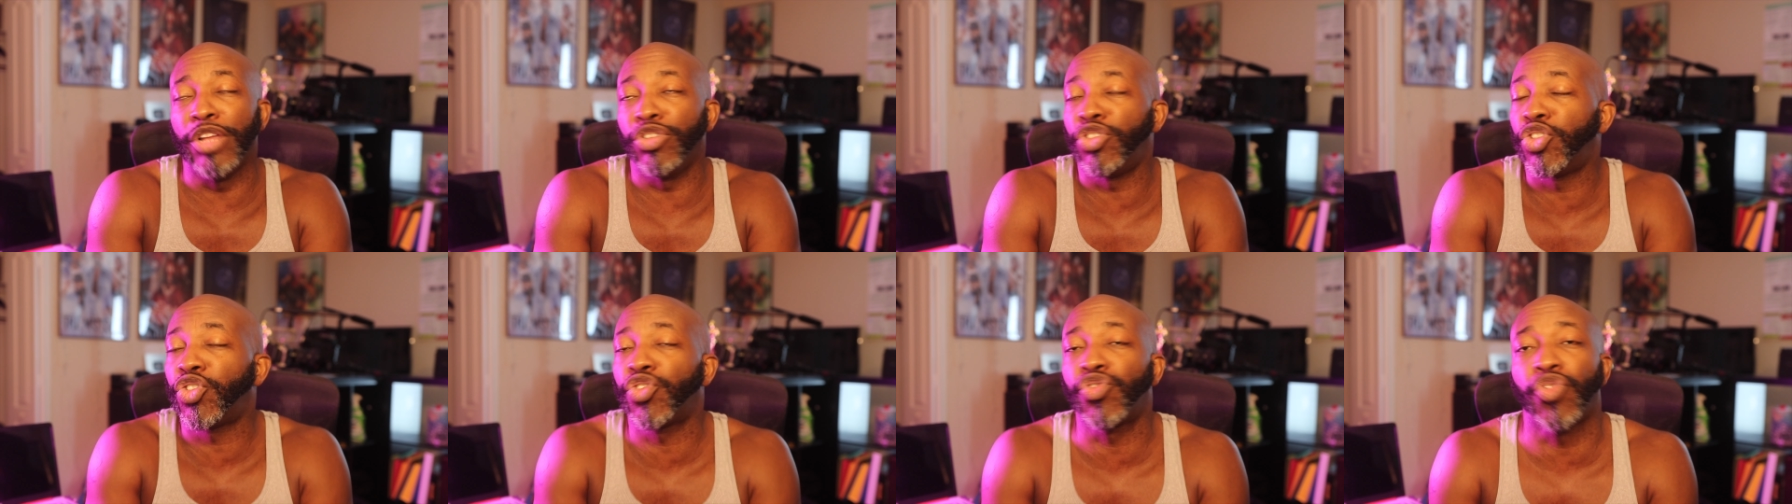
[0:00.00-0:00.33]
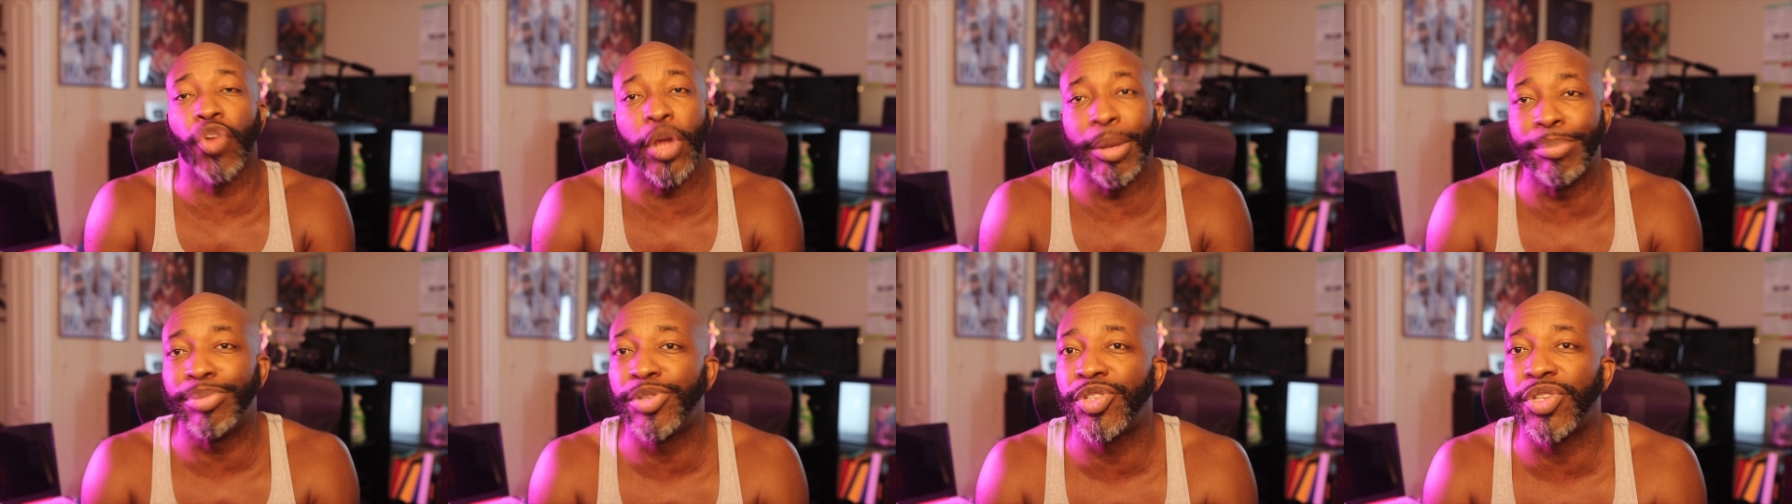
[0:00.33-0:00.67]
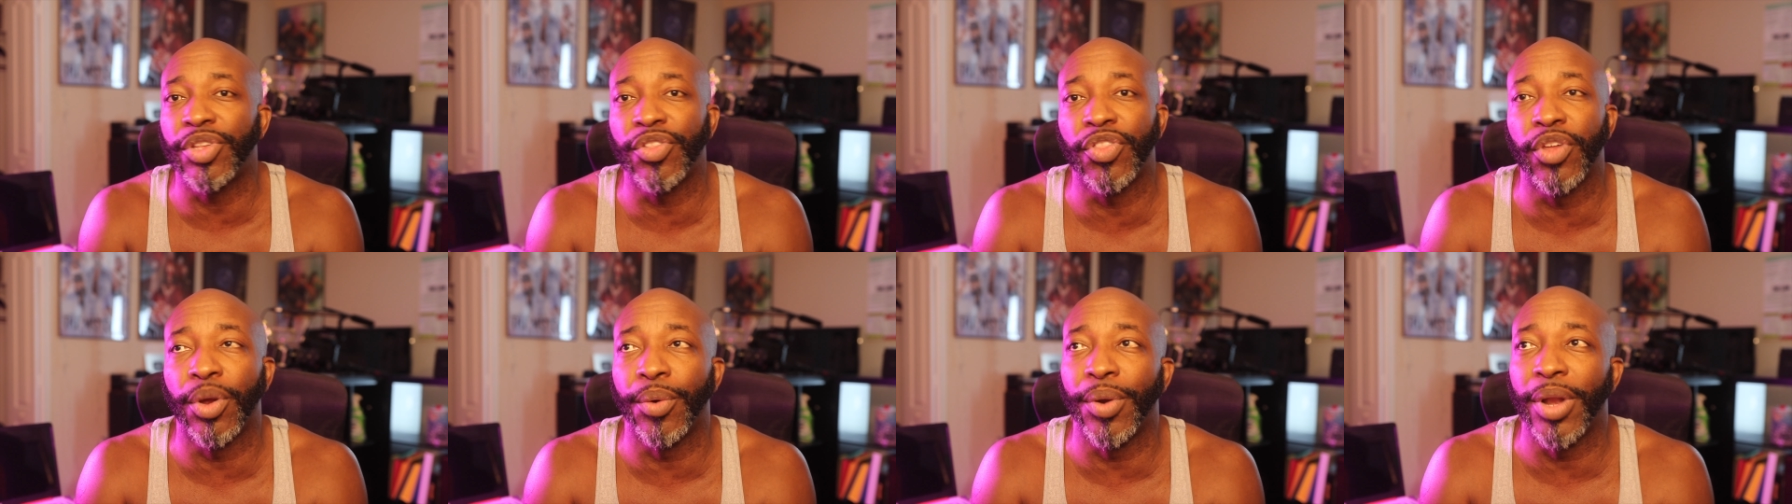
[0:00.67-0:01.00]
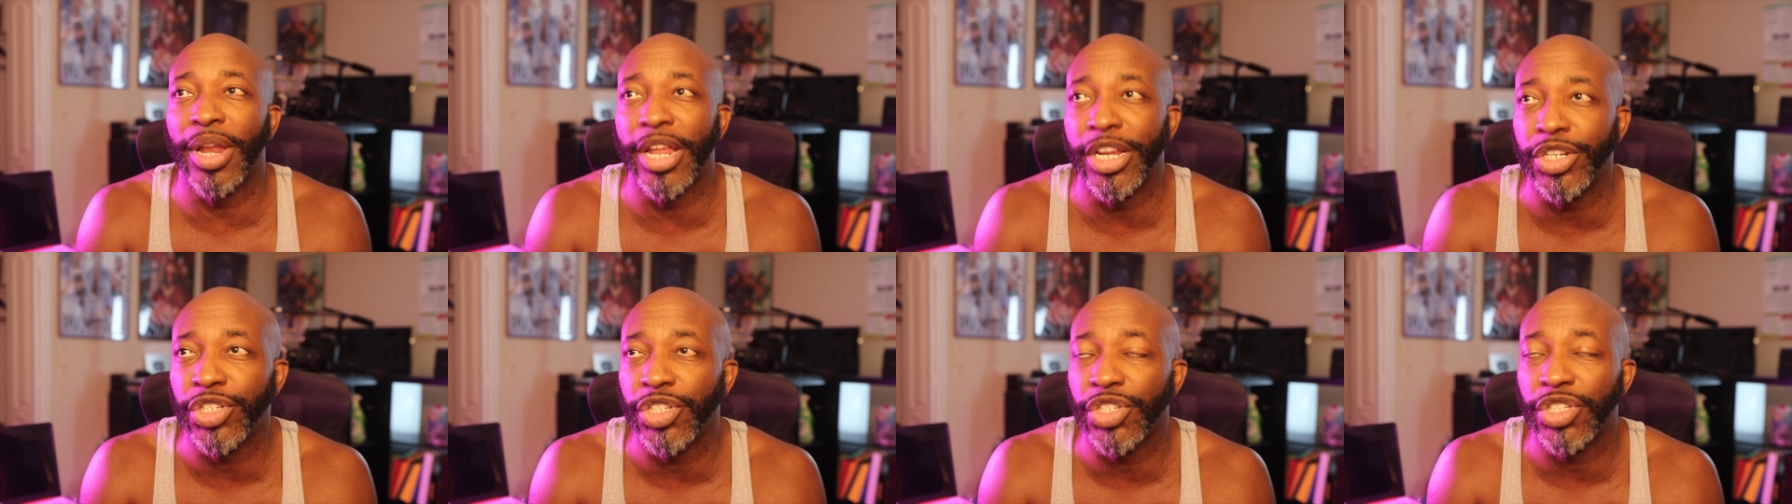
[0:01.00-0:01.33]
strips their
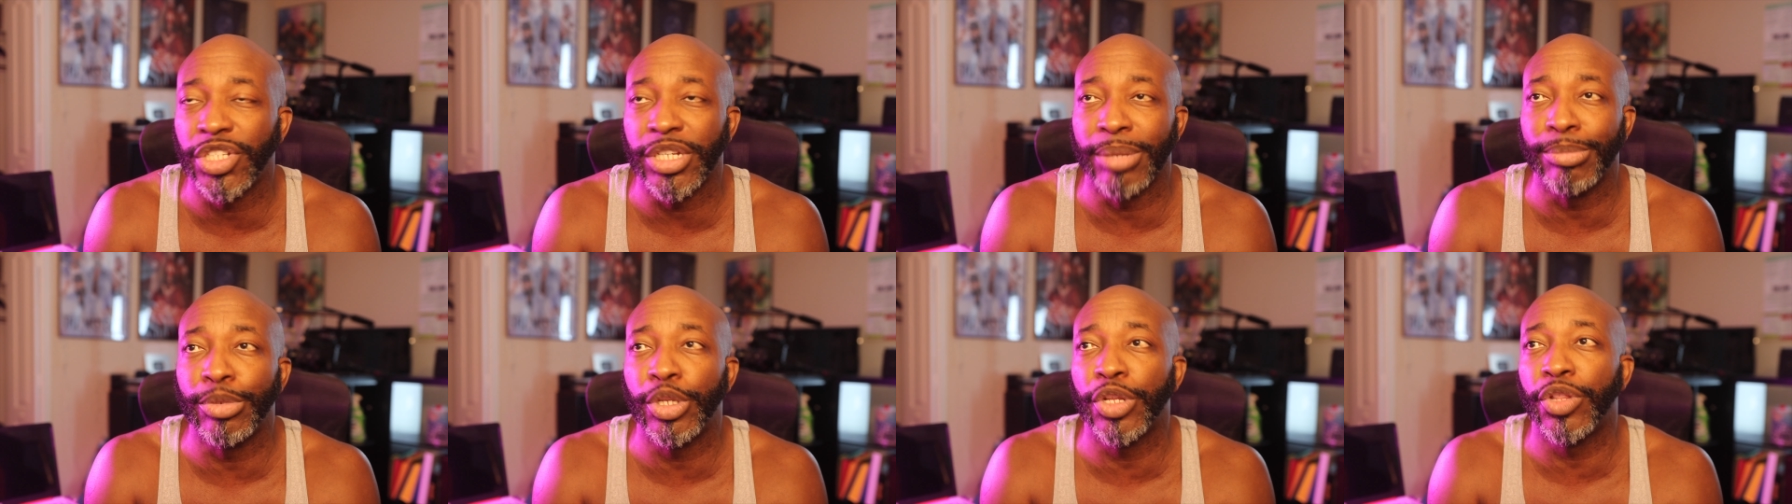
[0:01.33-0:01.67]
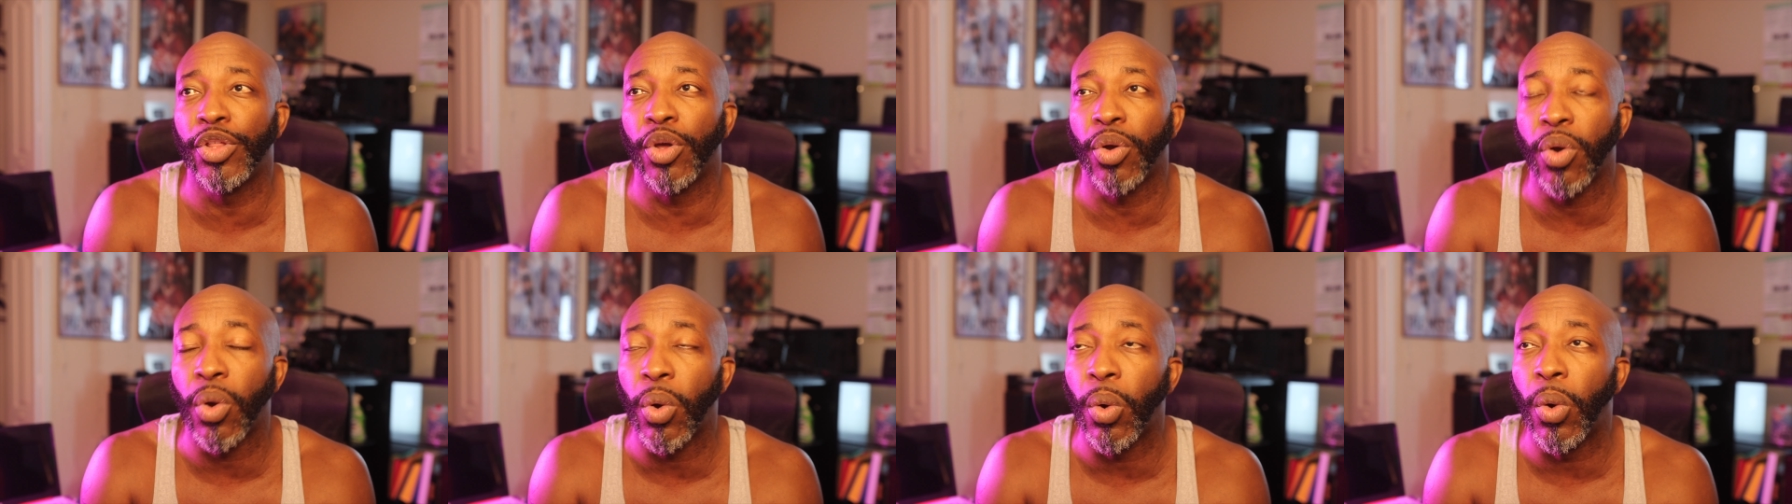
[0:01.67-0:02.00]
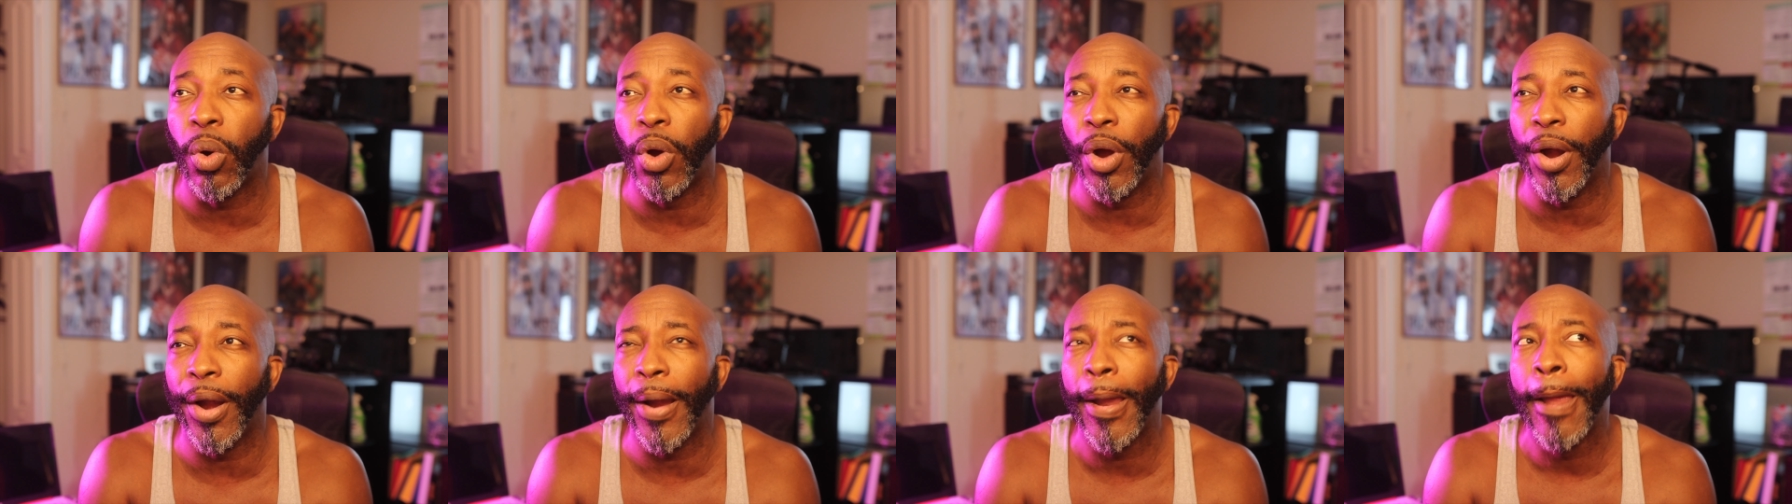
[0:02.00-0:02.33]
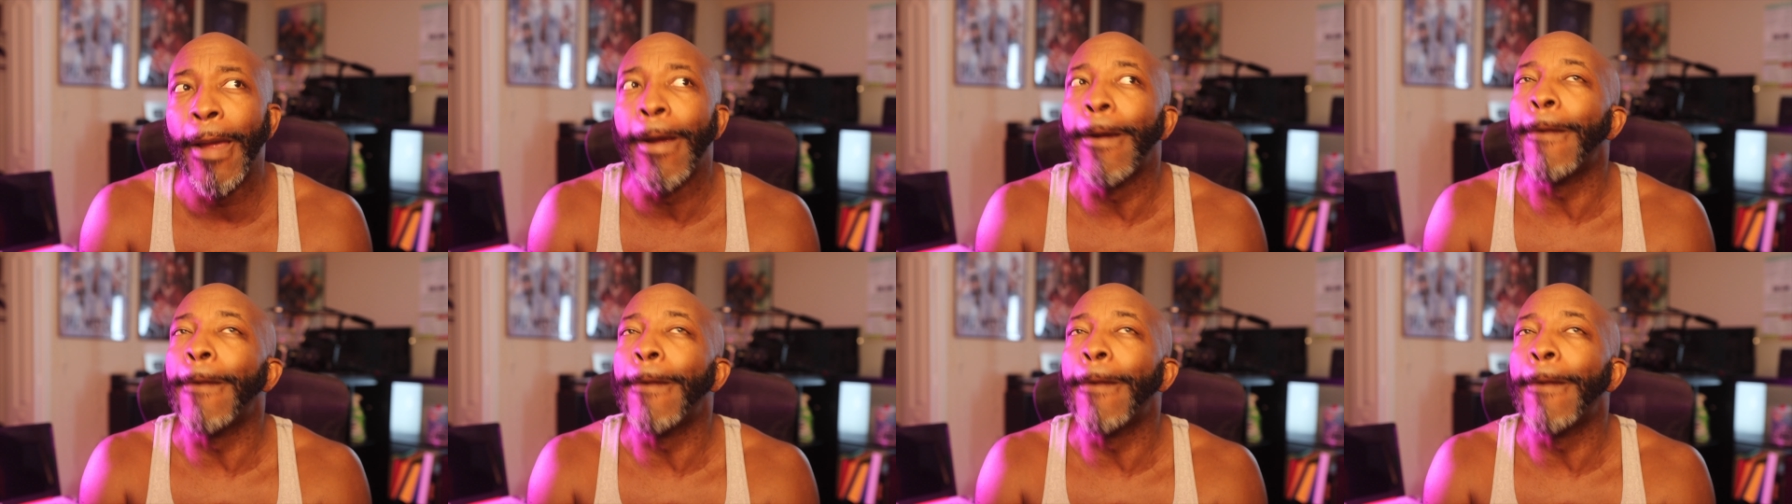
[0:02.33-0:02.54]
relationship to the core.